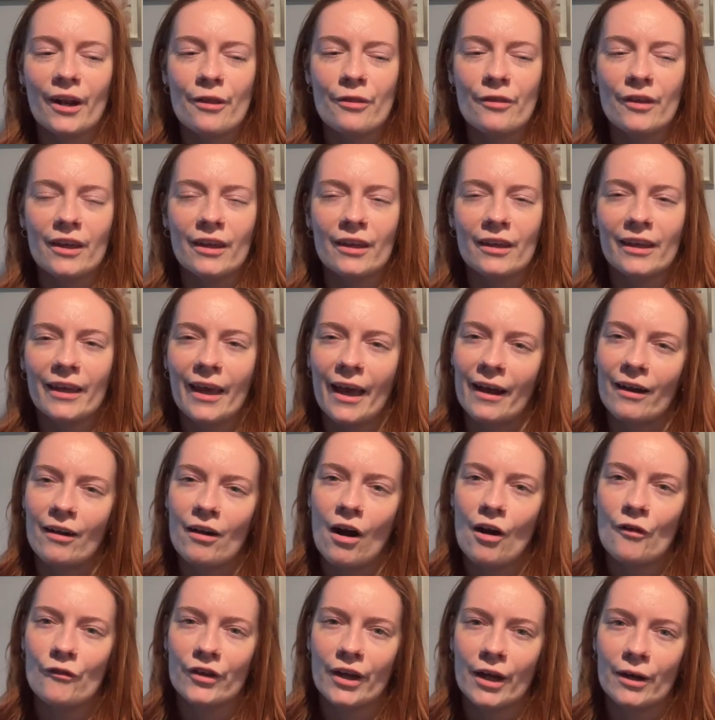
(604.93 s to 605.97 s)
I think, yeah,
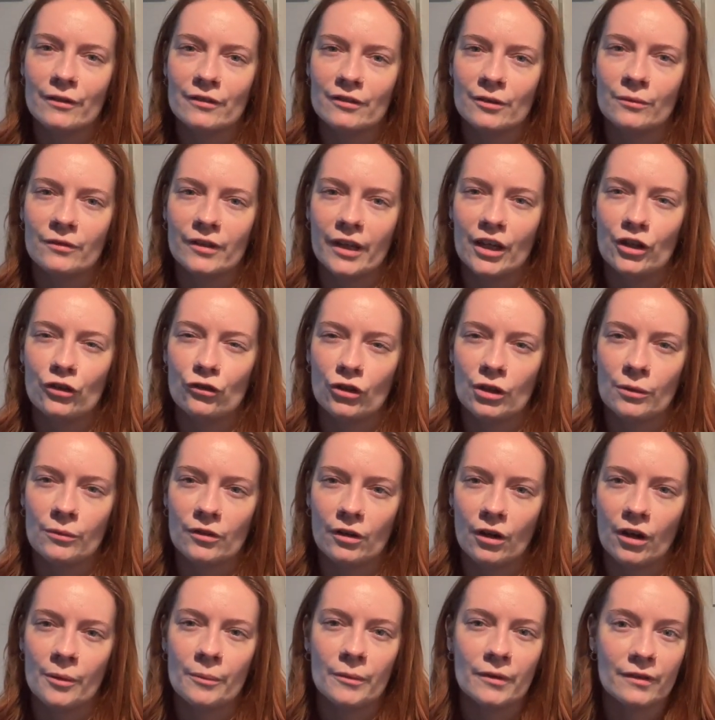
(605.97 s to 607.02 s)
carving out some daydream
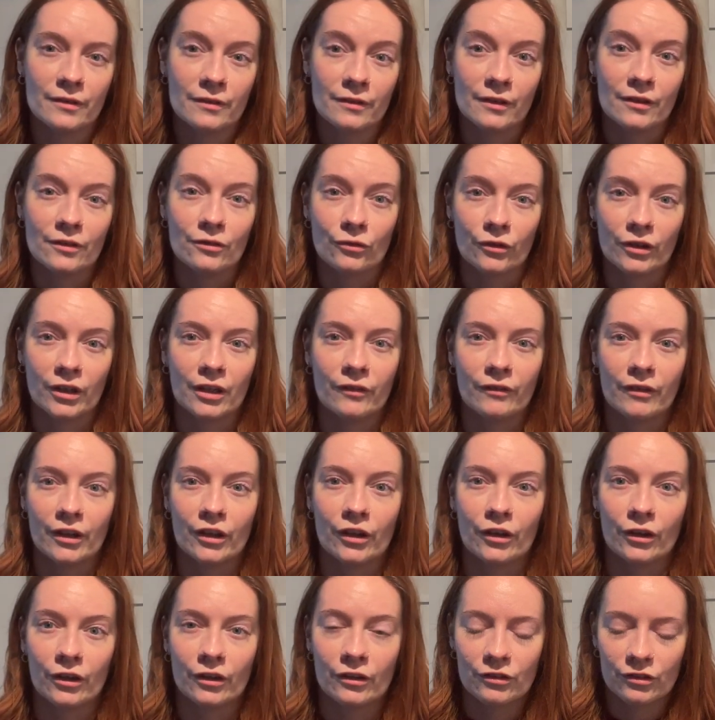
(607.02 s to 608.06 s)
time is is really, really
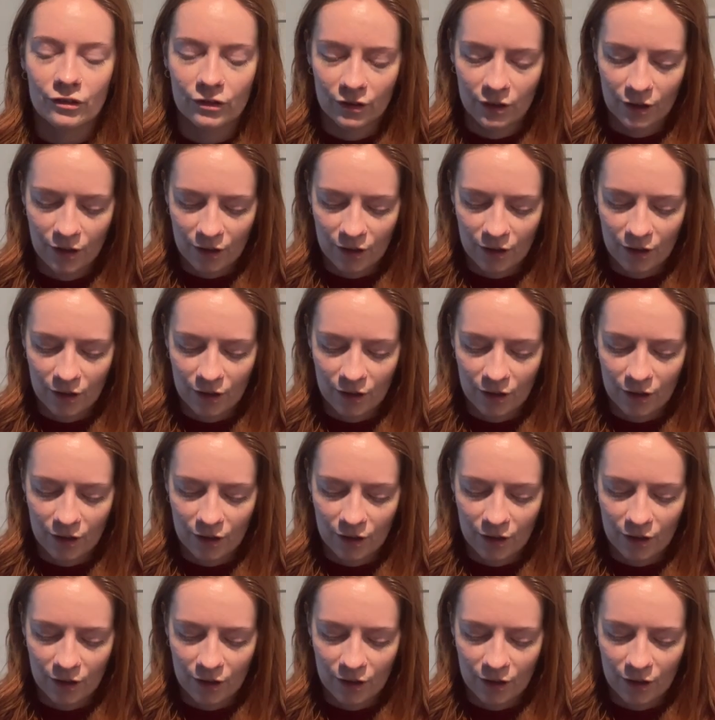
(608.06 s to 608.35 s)
good.